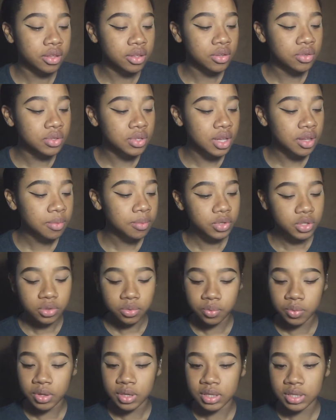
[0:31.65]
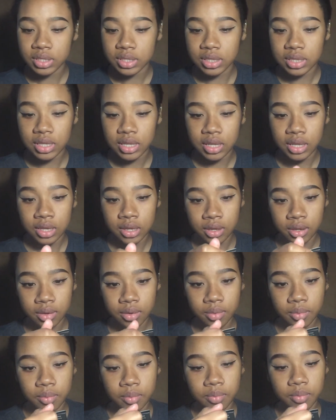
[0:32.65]
using, which was the
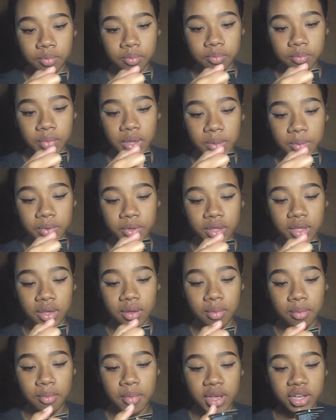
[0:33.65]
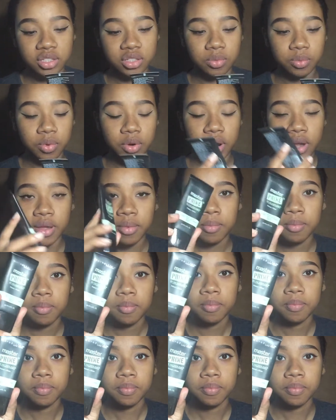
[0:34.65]
Maybelline Master Prime.